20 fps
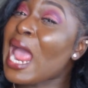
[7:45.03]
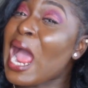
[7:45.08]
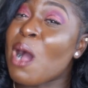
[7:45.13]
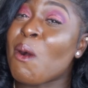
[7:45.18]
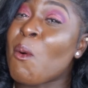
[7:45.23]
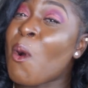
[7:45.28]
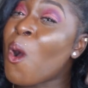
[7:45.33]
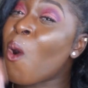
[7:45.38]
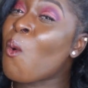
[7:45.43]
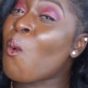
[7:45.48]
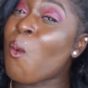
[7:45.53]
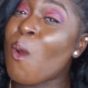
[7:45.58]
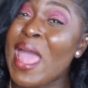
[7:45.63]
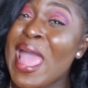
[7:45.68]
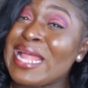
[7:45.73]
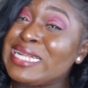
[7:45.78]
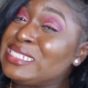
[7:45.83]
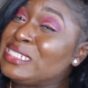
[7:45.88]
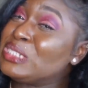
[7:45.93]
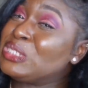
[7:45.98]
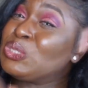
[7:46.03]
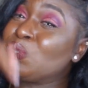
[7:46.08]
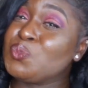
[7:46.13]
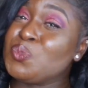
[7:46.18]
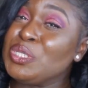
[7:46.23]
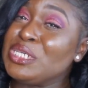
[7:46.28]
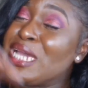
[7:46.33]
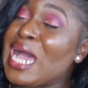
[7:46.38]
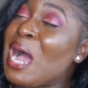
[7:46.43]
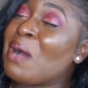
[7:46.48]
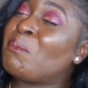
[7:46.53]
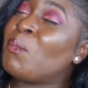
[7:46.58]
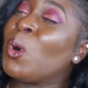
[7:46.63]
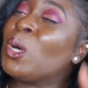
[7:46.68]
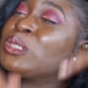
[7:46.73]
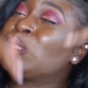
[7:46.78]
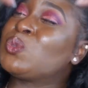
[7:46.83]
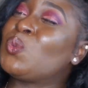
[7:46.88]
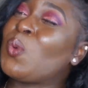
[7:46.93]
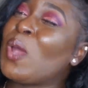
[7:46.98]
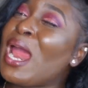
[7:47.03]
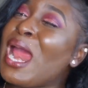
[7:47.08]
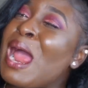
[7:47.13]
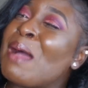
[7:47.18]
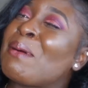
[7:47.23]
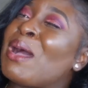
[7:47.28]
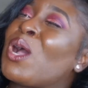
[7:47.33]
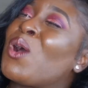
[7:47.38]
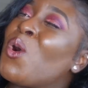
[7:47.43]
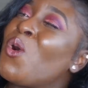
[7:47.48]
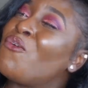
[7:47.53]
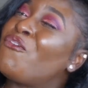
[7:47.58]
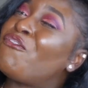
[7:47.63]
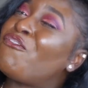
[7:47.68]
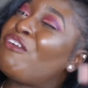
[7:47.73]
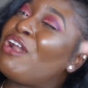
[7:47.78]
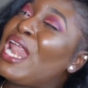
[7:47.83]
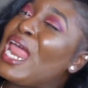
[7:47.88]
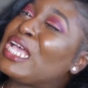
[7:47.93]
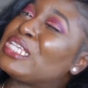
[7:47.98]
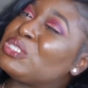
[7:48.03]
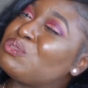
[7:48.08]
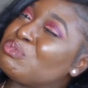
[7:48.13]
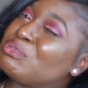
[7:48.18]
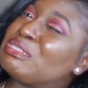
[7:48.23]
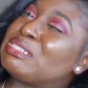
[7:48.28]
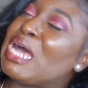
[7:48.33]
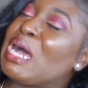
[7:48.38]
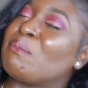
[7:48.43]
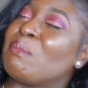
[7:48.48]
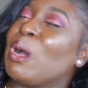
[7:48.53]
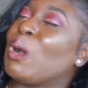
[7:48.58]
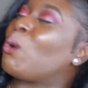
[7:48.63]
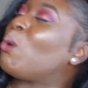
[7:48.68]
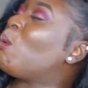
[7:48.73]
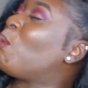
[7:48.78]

I won't wear this wig. I must wear and I go flex with them. I